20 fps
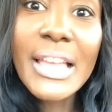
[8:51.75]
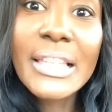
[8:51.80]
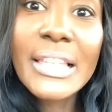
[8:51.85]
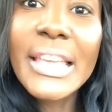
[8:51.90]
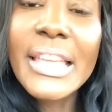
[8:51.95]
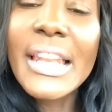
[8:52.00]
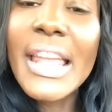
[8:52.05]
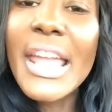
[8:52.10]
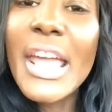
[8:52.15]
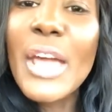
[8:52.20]

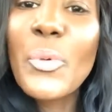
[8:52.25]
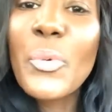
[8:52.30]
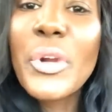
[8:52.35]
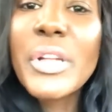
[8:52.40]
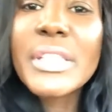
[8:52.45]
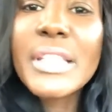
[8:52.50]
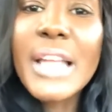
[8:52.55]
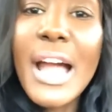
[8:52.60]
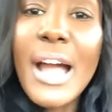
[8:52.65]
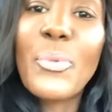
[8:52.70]
Lena
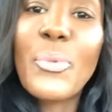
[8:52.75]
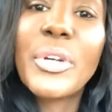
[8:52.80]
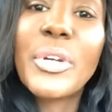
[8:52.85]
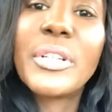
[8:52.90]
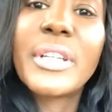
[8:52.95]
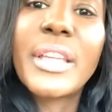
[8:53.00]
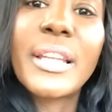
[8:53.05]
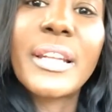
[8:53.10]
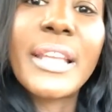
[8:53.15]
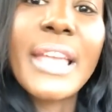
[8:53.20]
Edwards, I
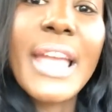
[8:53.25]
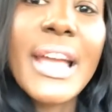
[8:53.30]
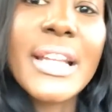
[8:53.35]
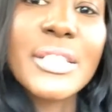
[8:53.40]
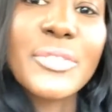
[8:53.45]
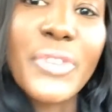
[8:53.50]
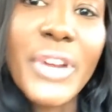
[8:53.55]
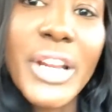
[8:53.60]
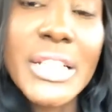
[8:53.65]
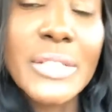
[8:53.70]
will get a
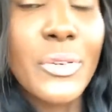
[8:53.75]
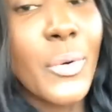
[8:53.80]
catchphrase.